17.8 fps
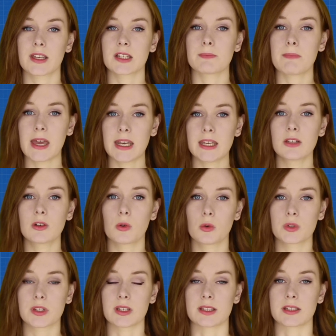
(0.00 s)
there's many
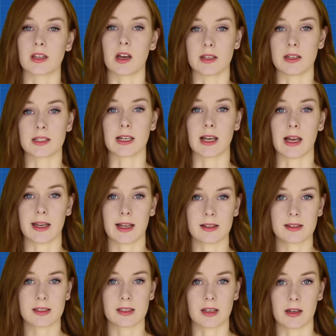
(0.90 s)
causes that underlie
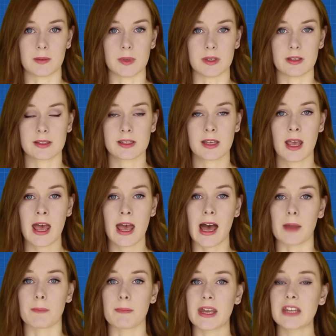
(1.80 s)
Alzheimer's
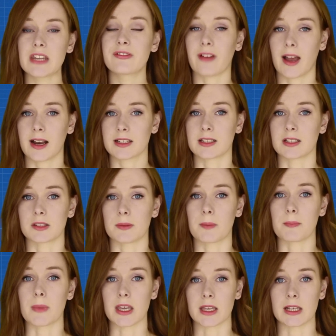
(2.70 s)
and many factors
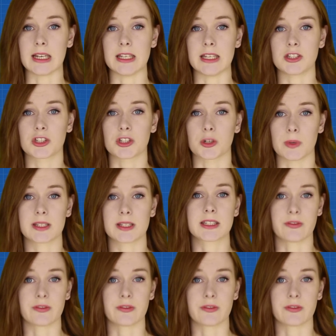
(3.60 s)
that may lead to its